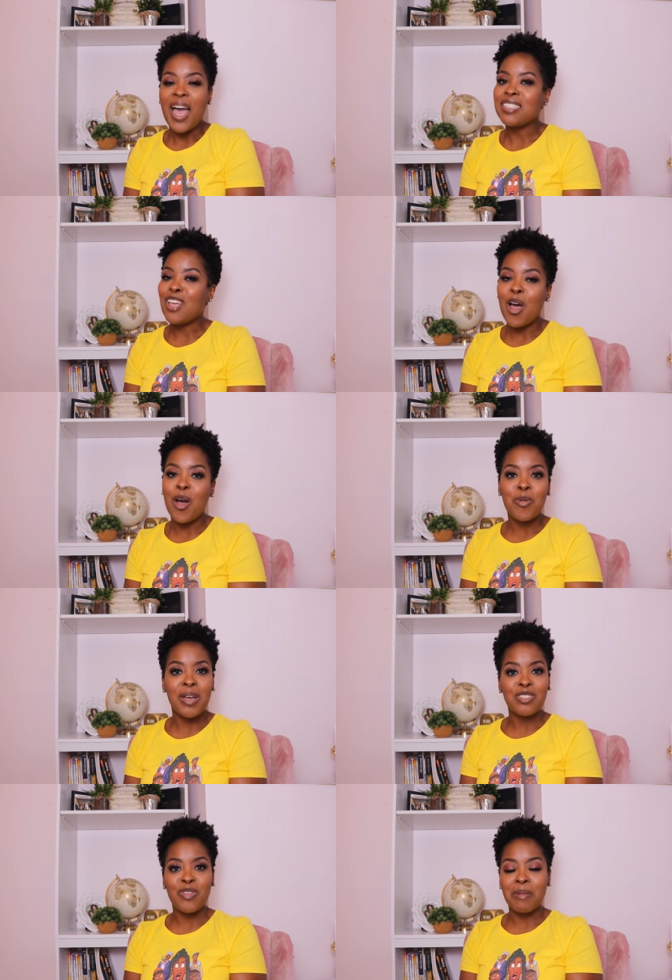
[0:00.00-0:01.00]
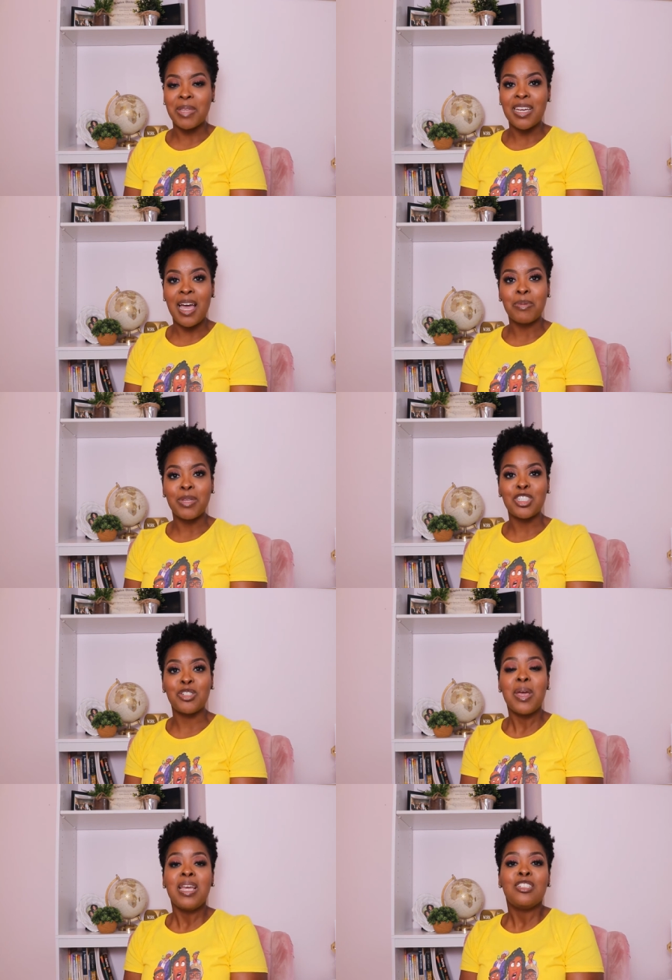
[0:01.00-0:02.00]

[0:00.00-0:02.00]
As always, family, God bless you.